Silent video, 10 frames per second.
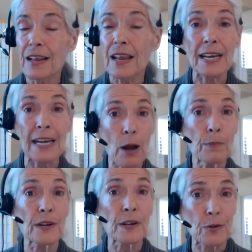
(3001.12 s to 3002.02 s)
And I'll
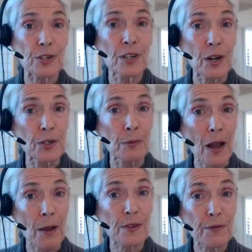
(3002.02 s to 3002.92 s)
put lotion on your
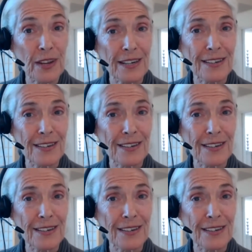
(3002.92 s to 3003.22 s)
mom's feet.